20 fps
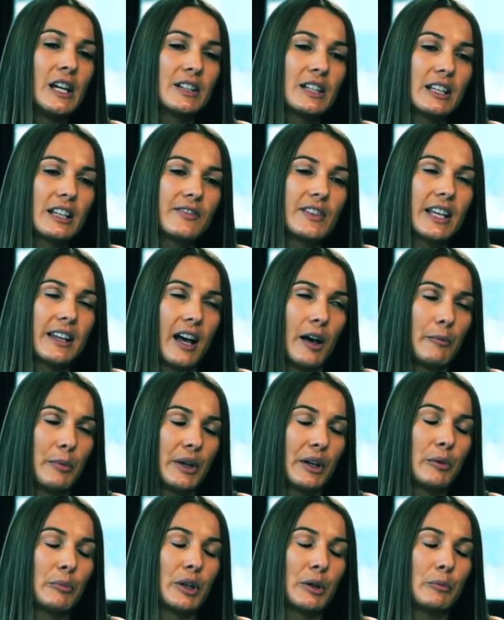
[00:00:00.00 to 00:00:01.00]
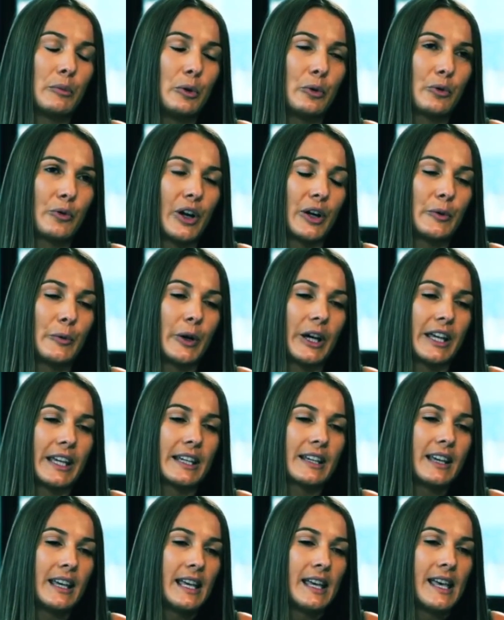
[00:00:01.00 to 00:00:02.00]
to give the company a bit more
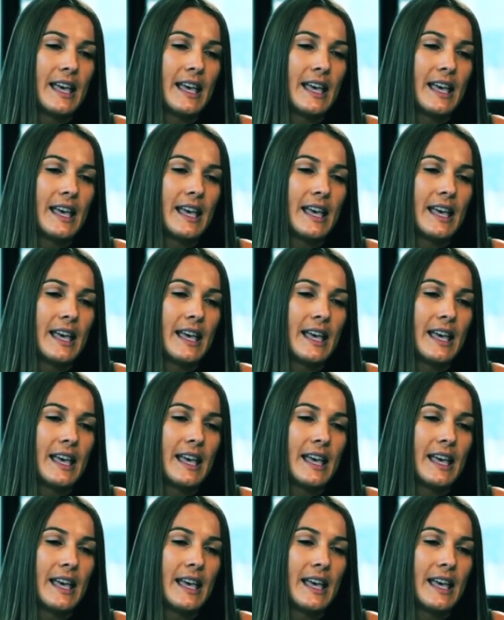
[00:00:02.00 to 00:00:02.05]
runway?